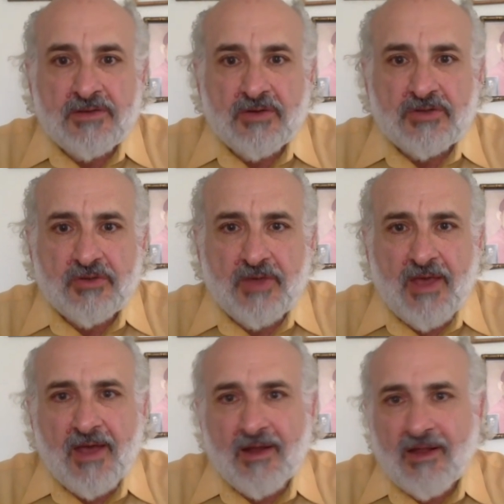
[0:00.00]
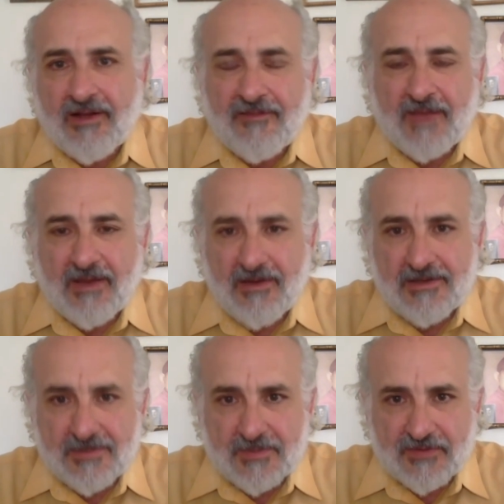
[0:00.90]
he had a lot of
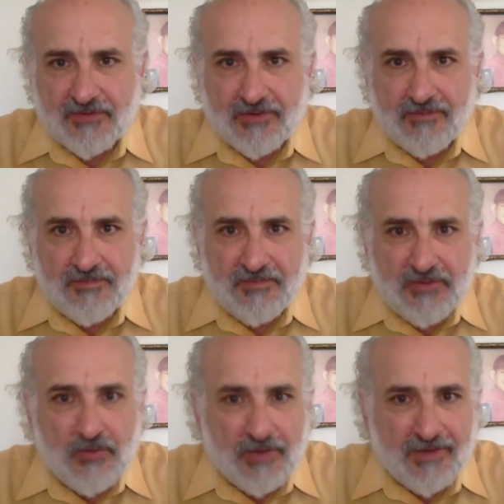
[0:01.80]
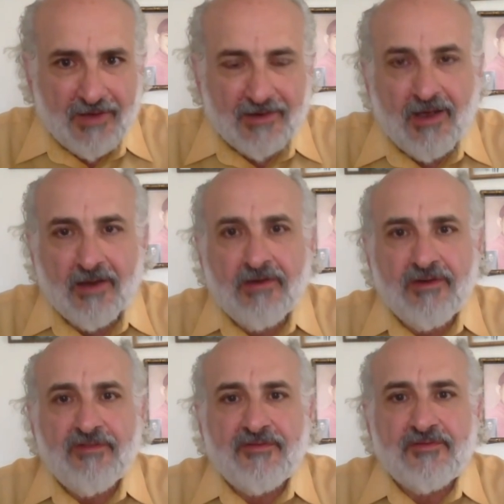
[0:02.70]
mechanisms for doing that kind
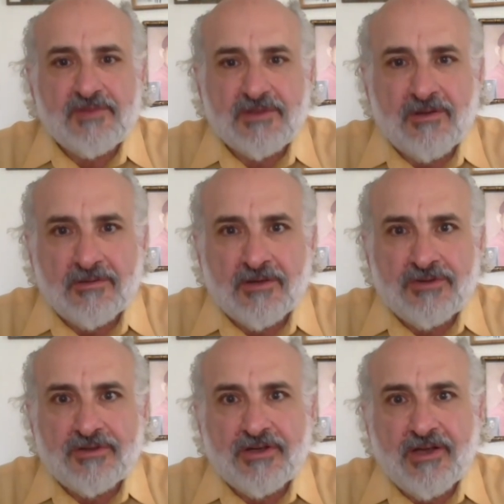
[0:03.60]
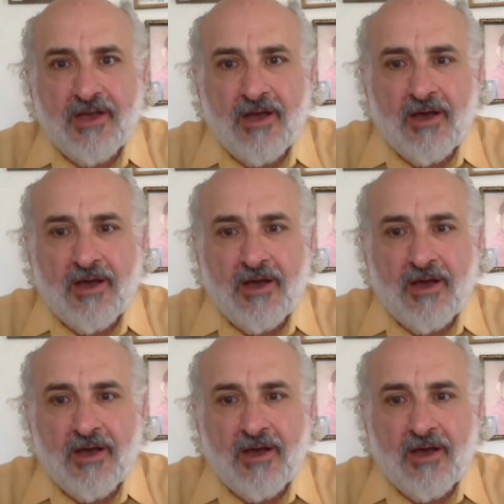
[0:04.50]
of skullduggery.